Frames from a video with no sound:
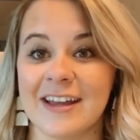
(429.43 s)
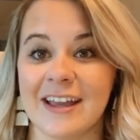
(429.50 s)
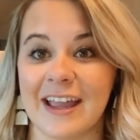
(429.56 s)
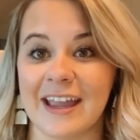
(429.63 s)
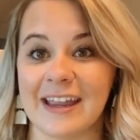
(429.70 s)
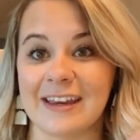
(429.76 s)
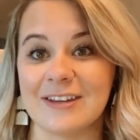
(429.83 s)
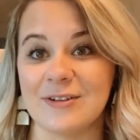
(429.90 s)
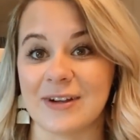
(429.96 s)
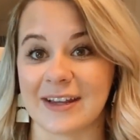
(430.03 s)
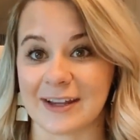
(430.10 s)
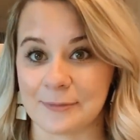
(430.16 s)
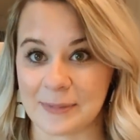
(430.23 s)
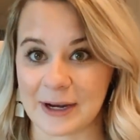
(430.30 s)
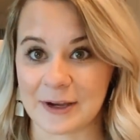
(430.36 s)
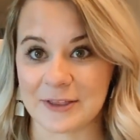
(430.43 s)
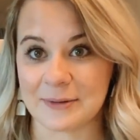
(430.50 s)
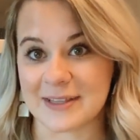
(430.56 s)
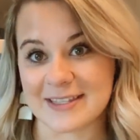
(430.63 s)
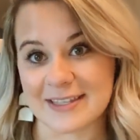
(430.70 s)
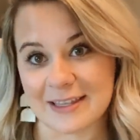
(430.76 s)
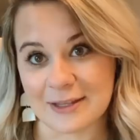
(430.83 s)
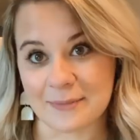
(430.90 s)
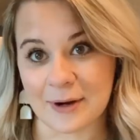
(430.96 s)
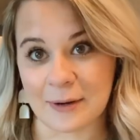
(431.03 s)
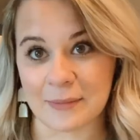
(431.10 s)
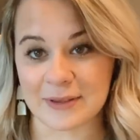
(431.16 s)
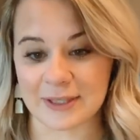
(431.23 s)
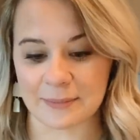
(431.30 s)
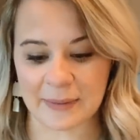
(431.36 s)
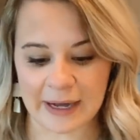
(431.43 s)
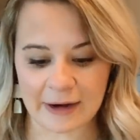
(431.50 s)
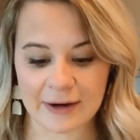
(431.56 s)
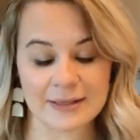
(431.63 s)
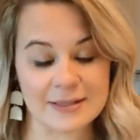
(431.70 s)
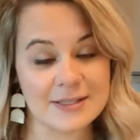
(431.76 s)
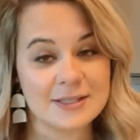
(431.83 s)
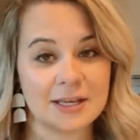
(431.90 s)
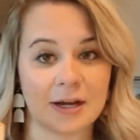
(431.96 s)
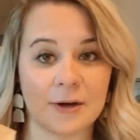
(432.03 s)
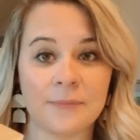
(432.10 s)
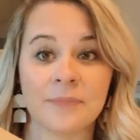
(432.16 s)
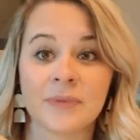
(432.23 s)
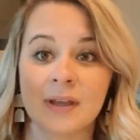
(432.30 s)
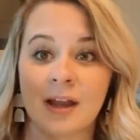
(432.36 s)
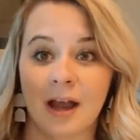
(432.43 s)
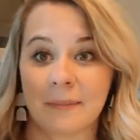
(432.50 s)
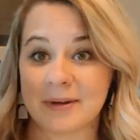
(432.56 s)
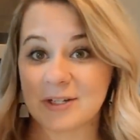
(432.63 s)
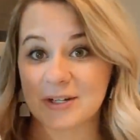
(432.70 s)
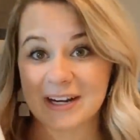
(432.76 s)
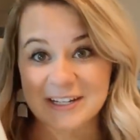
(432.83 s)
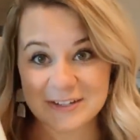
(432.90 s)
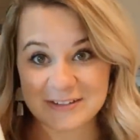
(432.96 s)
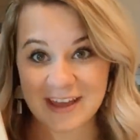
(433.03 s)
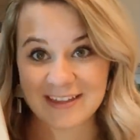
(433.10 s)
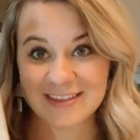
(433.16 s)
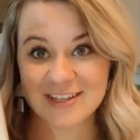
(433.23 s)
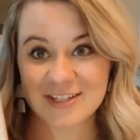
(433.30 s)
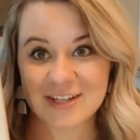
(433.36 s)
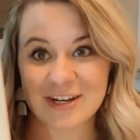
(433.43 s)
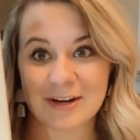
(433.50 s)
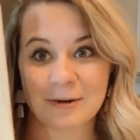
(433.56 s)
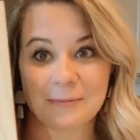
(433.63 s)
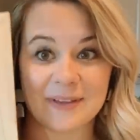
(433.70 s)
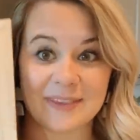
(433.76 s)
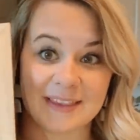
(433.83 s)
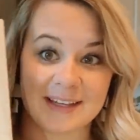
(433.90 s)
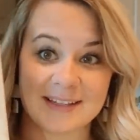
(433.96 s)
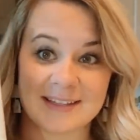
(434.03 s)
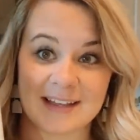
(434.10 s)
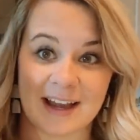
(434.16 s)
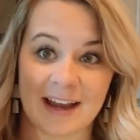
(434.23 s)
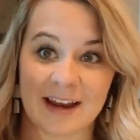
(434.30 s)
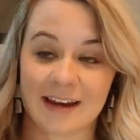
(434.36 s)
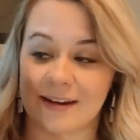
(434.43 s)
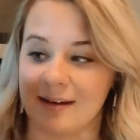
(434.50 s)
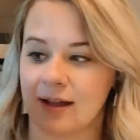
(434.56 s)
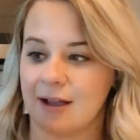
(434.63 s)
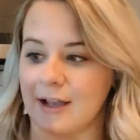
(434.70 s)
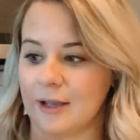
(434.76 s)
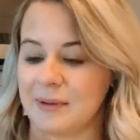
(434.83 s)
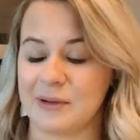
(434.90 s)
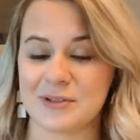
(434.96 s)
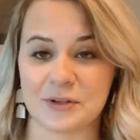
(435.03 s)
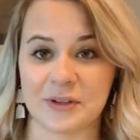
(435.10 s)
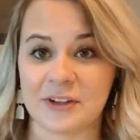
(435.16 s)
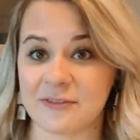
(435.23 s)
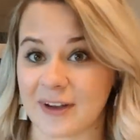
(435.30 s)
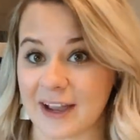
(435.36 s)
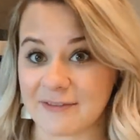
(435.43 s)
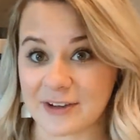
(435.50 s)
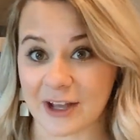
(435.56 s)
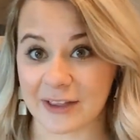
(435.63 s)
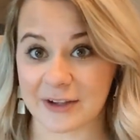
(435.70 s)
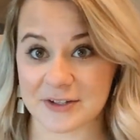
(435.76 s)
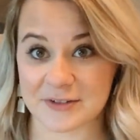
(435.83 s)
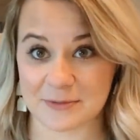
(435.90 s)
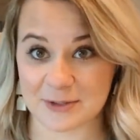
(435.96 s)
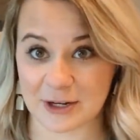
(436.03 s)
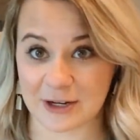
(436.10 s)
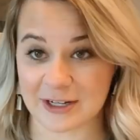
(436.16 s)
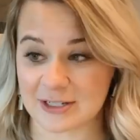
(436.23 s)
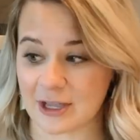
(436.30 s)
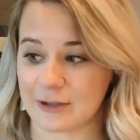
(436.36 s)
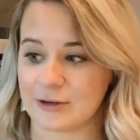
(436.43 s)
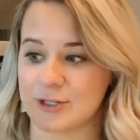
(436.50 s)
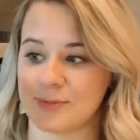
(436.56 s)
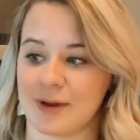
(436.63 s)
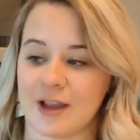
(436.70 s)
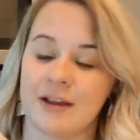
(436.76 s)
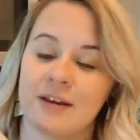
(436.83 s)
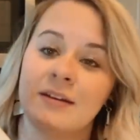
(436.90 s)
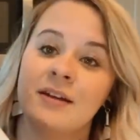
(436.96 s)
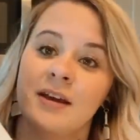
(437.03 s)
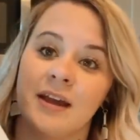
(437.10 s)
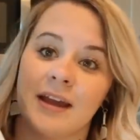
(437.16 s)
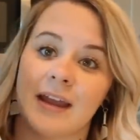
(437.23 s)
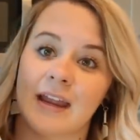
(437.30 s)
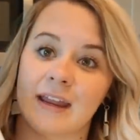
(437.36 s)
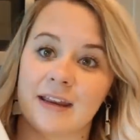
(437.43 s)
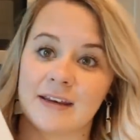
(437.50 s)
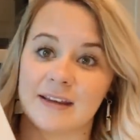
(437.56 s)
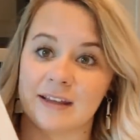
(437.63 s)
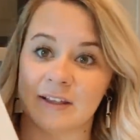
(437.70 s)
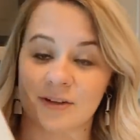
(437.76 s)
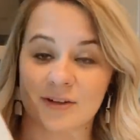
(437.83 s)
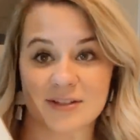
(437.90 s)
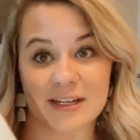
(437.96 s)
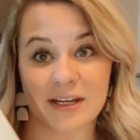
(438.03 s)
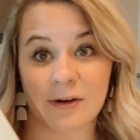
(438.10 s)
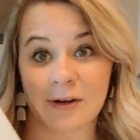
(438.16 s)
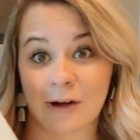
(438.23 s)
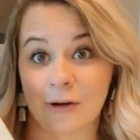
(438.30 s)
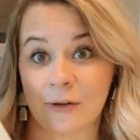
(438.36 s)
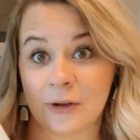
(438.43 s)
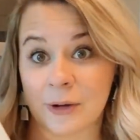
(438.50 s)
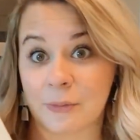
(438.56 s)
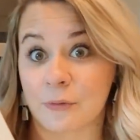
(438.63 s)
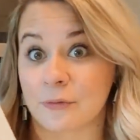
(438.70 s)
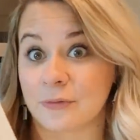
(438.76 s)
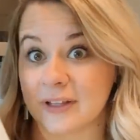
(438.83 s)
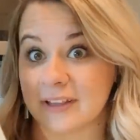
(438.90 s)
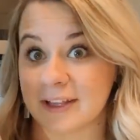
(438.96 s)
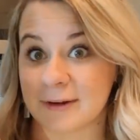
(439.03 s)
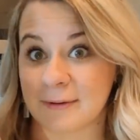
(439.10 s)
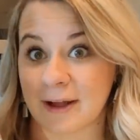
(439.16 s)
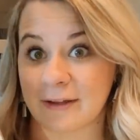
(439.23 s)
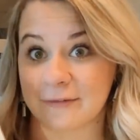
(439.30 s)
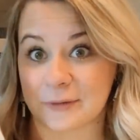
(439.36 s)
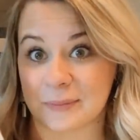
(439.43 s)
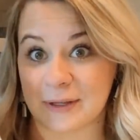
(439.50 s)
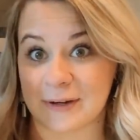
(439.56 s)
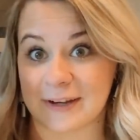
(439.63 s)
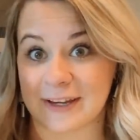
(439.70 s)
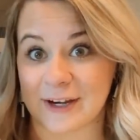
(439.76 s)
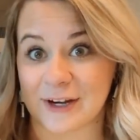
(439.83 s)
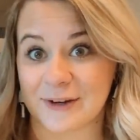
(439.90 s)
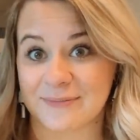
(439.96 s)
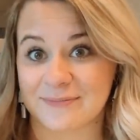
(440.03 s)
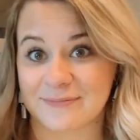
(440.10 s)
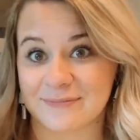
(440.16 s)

and you can compare them and send them home with the parents. So I'm gonna try to do that this year with this sign. Um, it was only $5 from Target Dollar Spot and it looks like it'll hold up really well from year to year.